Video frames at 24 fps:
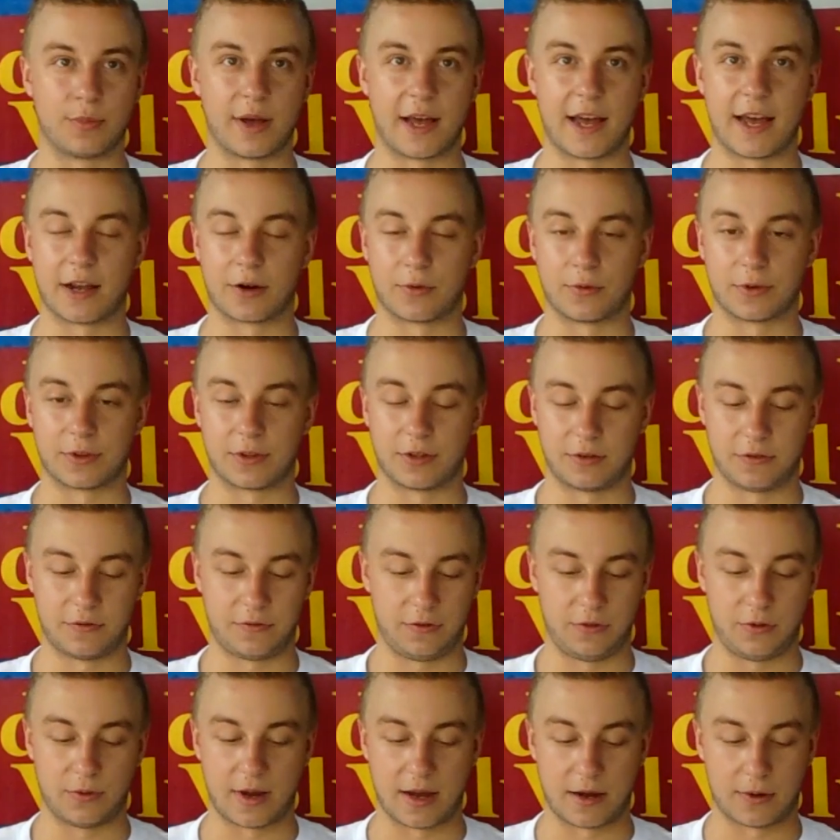back within a
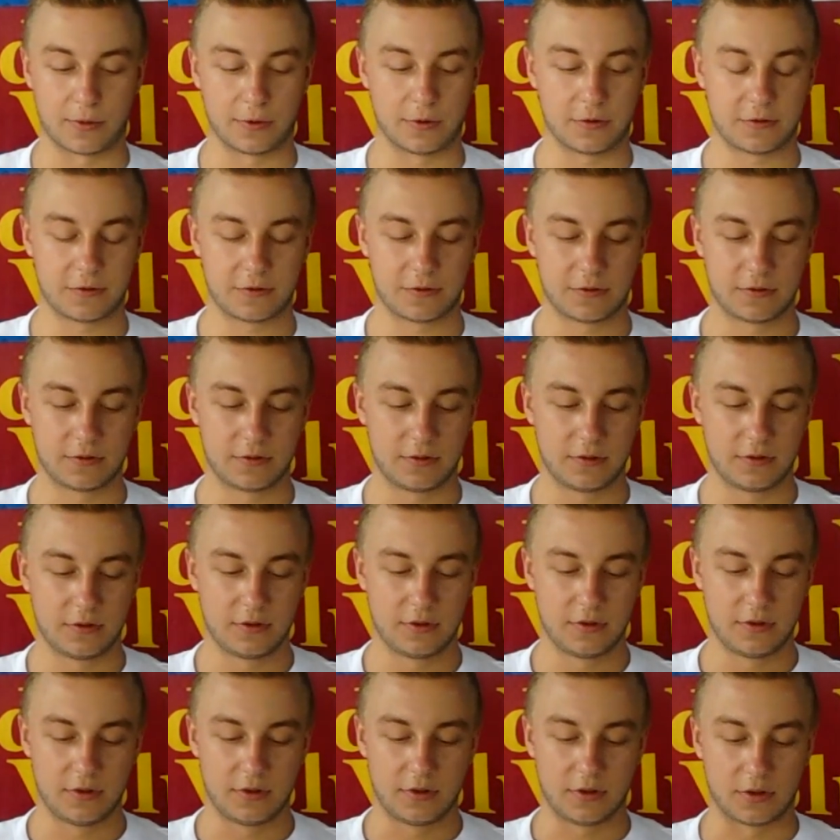few hours.
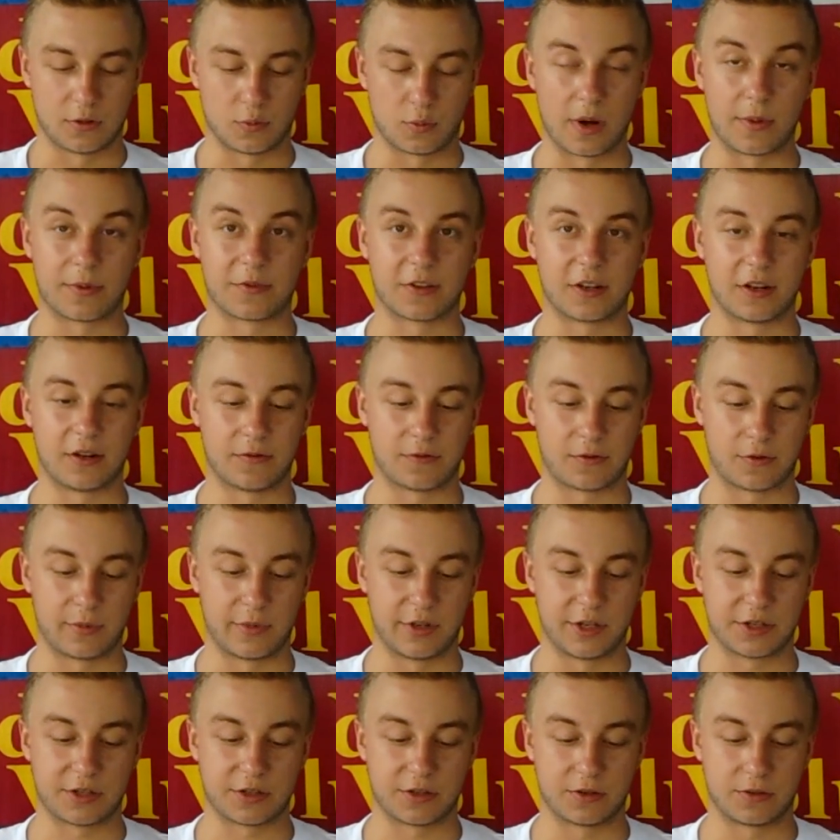The website
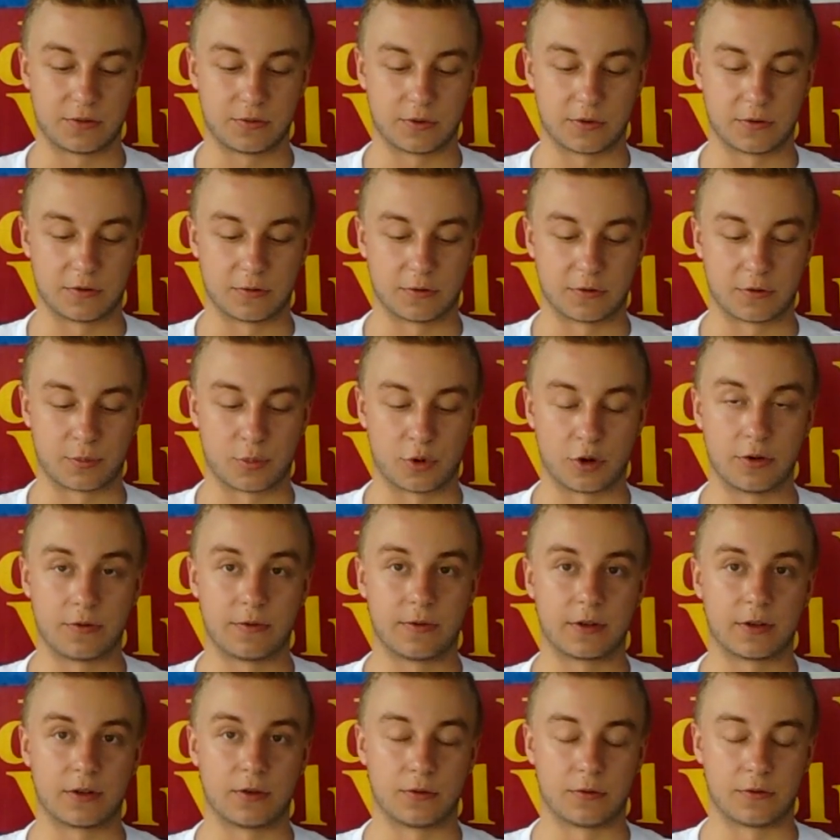information was
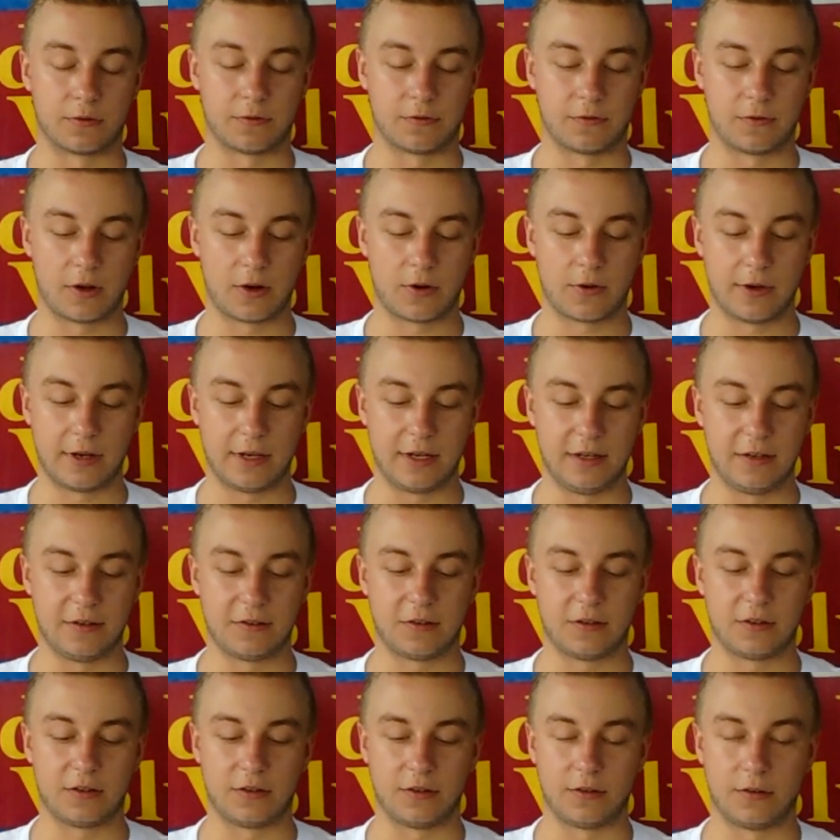perfect. It was very
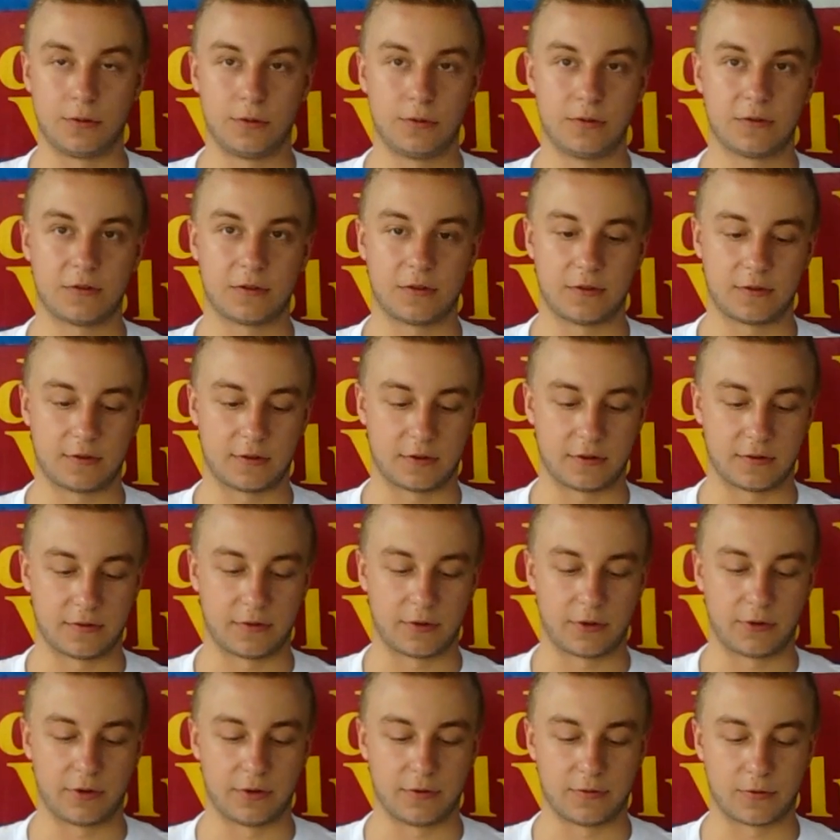easy to use and
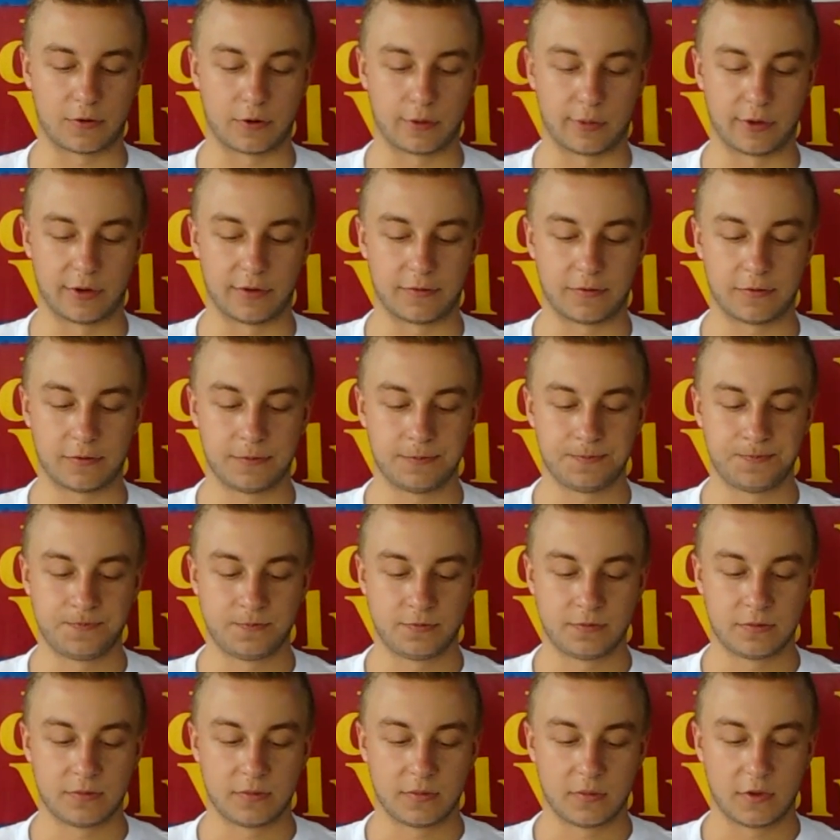very informative.
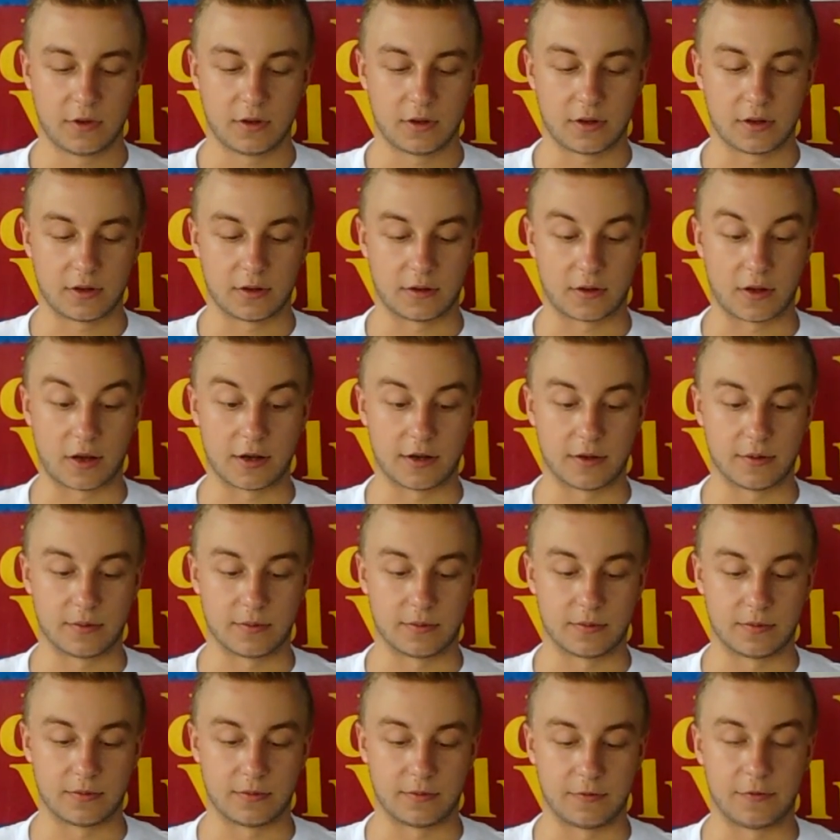And I am
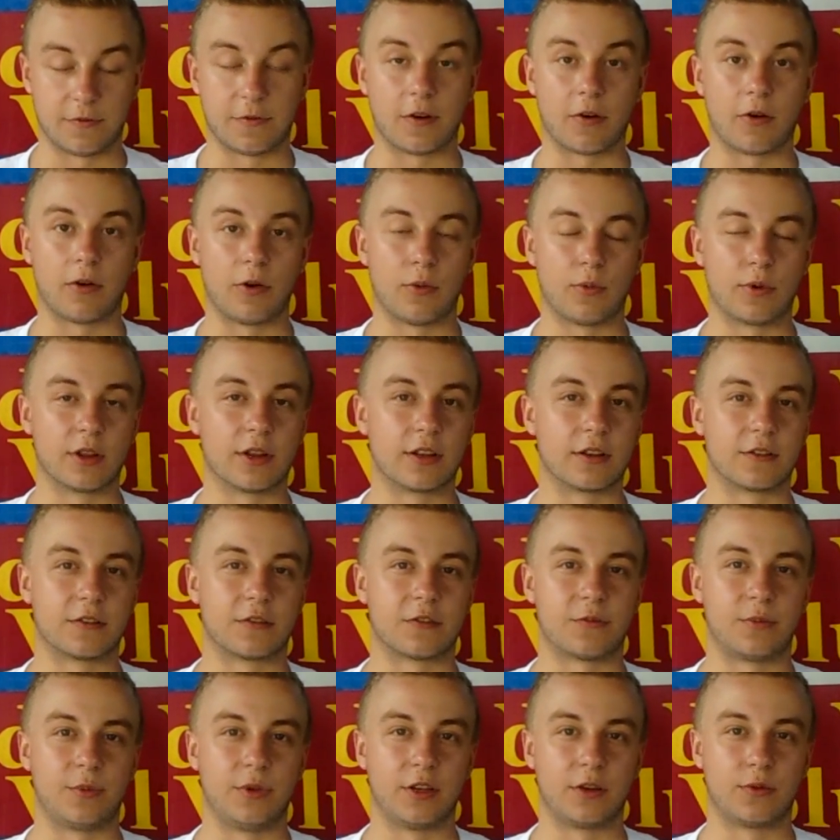very willing to
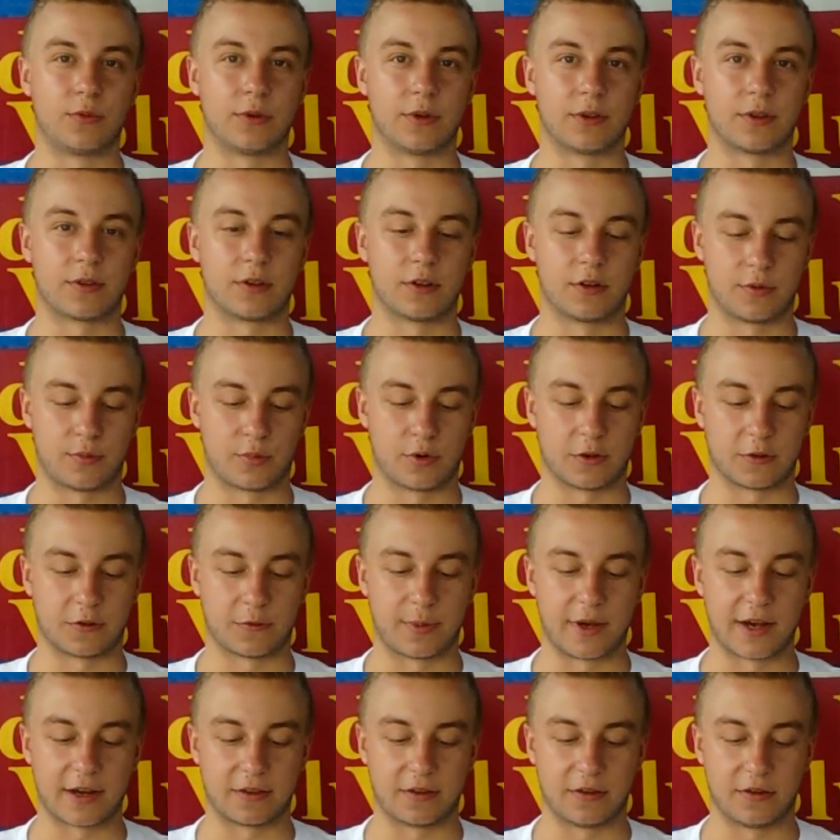speak with
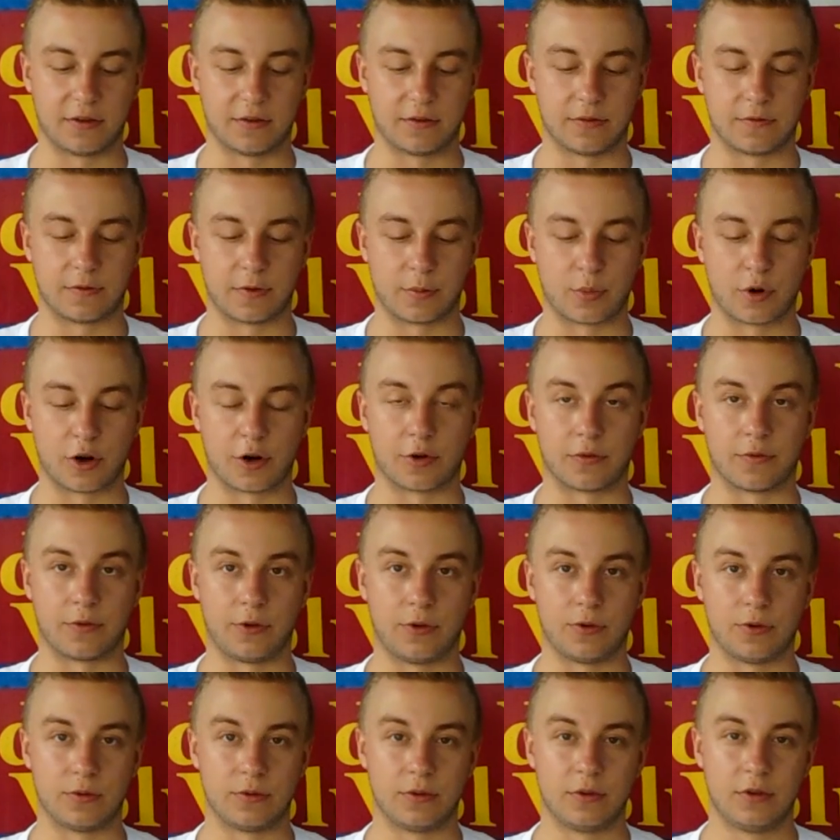prospective or broader
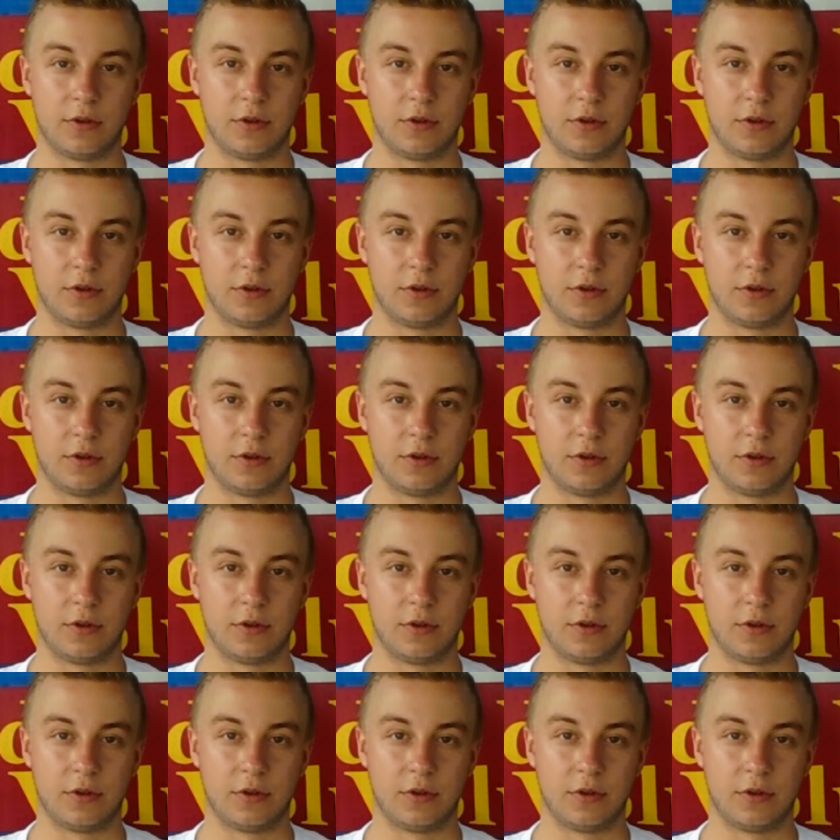view